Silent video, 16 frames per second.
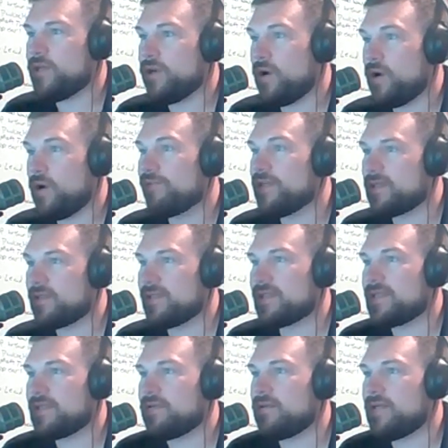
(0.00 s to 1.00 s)
obviously
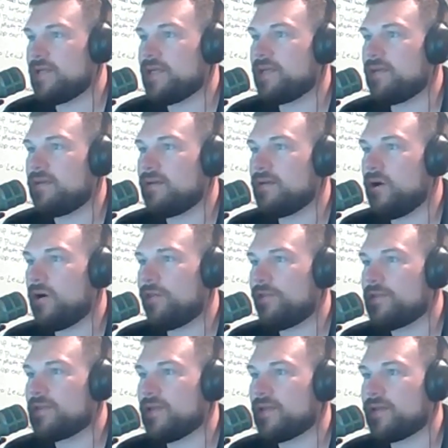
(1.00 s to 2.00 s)
still needing
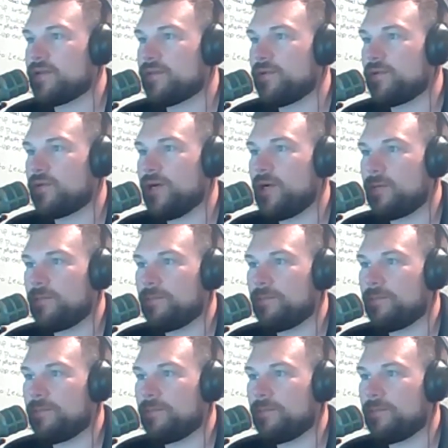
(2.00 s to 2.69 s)
office that you spoke about?